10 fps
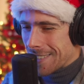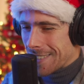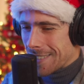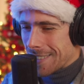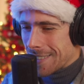
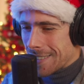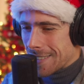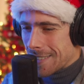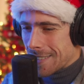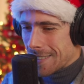
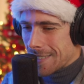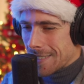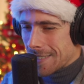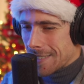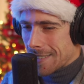
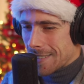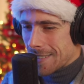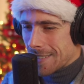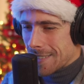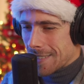
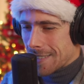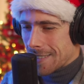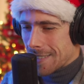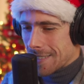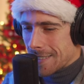
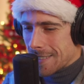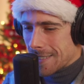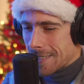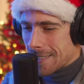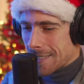
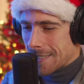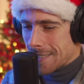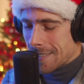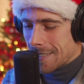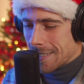
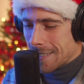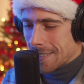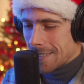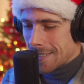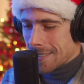
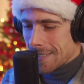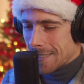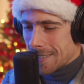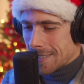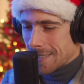
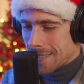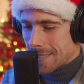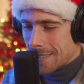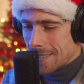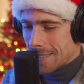
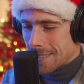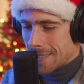Nothing is said.